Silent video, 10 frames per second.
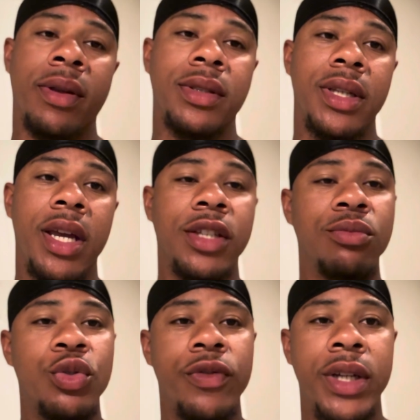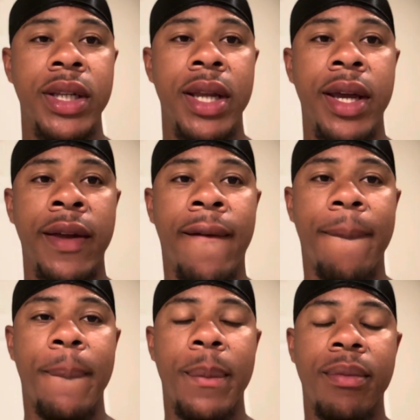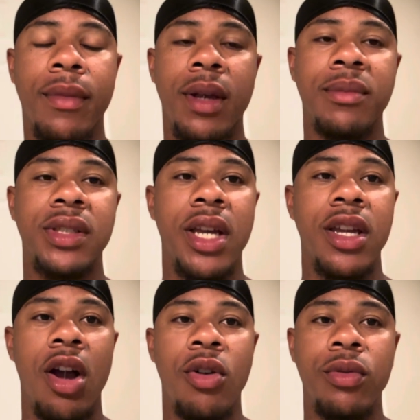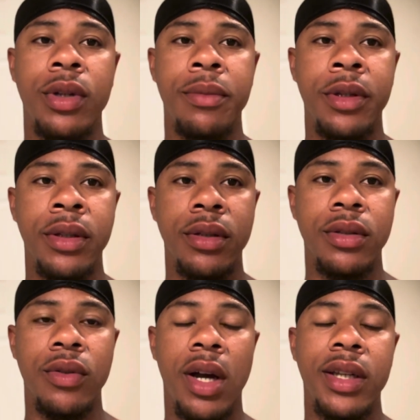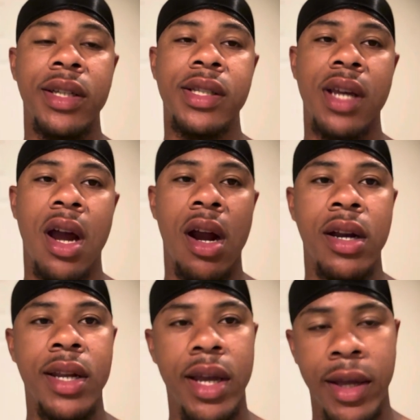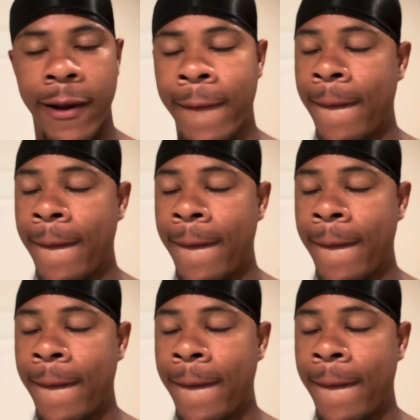today's move-in day. I'm gonna take y'all with me throughout the entire day.